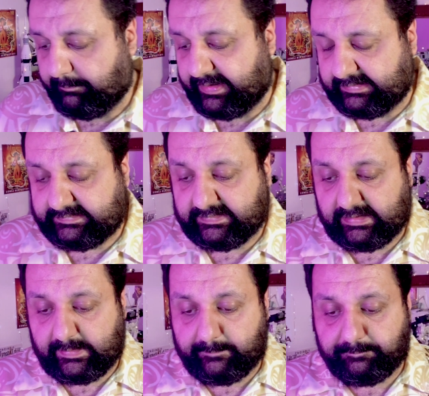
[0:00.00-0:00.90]
But
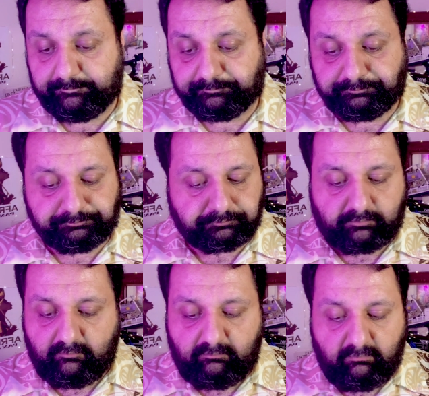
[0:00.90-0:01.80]

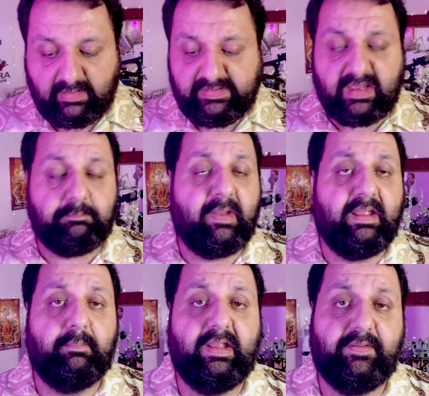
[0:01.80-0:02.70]
yeah,
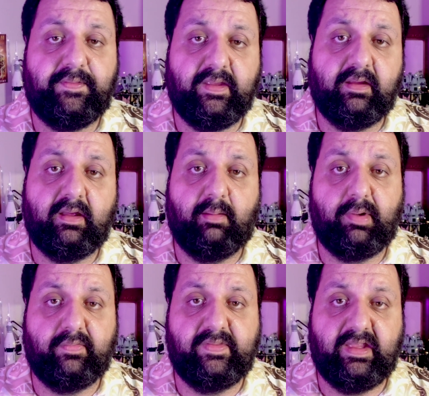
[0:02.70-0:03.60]
my thing
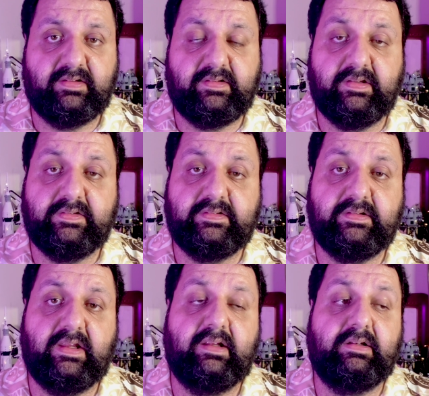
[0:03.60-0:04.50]
about that is
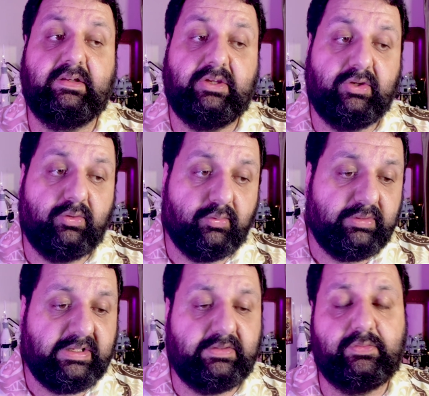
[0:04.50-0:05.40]
that you
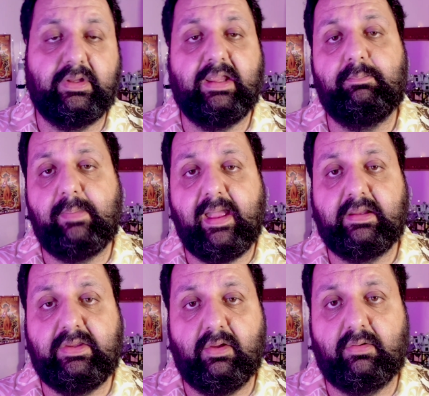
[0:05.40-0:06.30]
need to gain
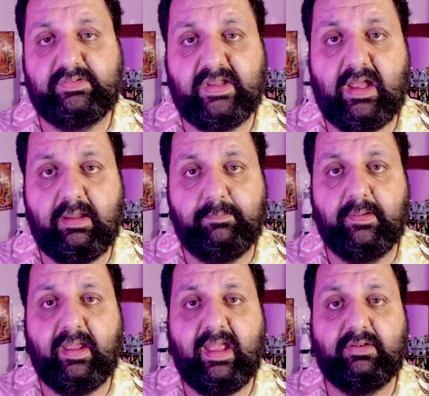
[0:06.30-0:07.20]
back your time,
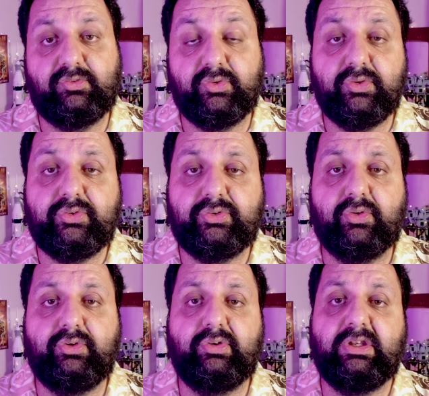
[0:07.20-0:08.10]
and to do
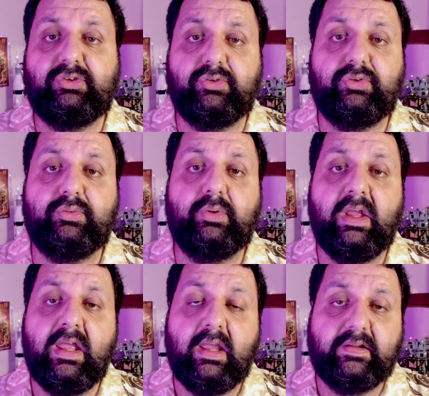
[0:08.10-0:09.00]
so you need to do
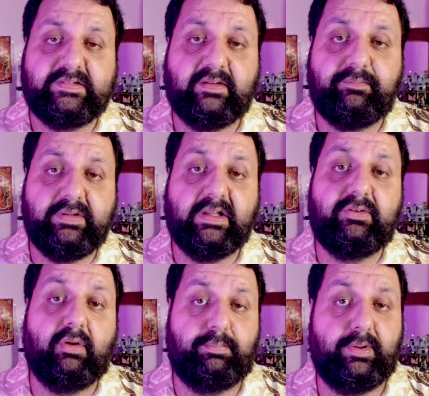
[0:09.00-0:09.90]
something
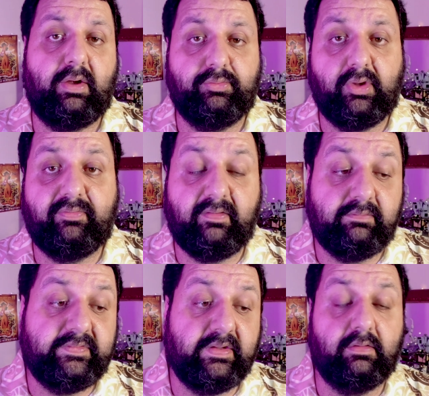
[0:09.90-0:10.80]
that you are proud of
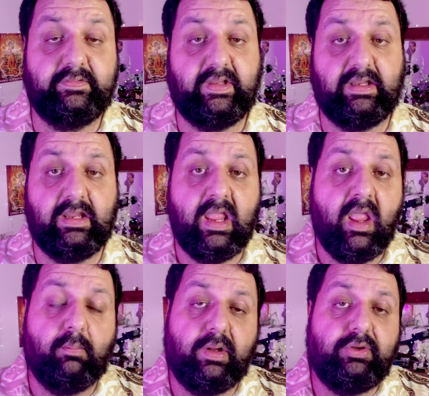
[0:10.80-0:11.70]
every single day.
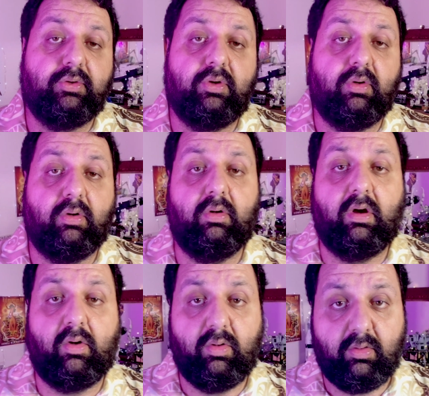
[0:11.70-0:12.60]
When you go
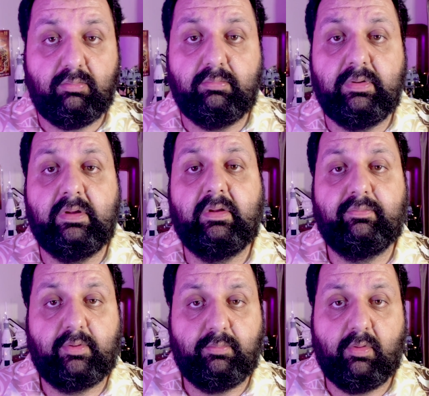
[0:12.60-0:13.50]
home
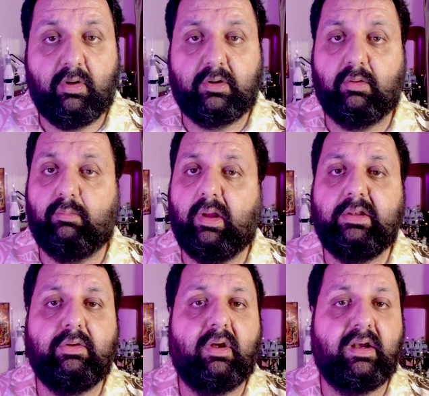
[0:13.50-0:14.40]
from work, or
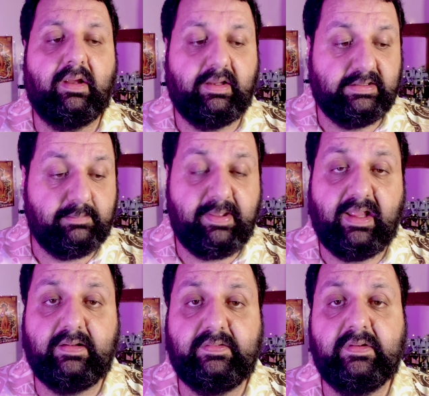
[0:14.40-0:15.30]
when you are in the
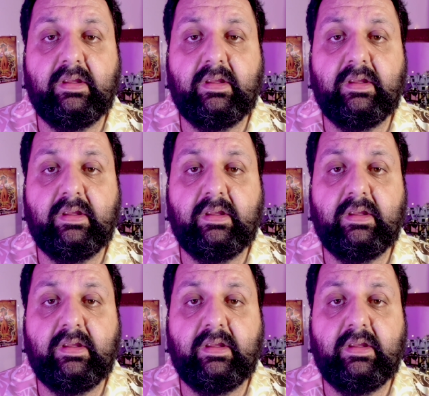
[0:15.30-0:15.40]
bed